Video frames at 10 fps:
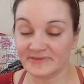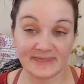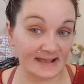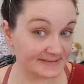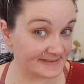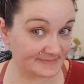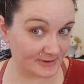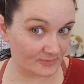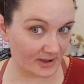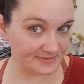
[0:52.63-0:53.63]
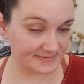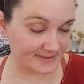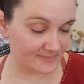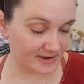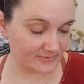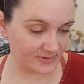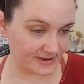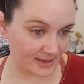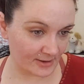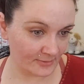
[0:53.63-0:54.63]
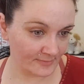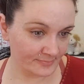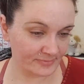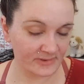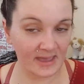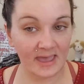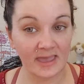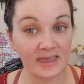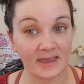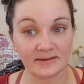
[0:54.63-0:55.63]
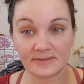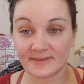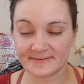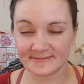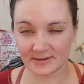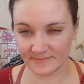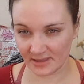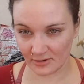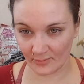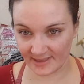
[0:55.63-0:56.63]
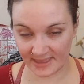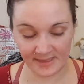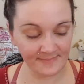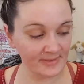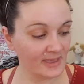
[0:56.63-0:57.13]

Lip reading: Yes, it's been a while since I made a video, and this is going to be a quickie.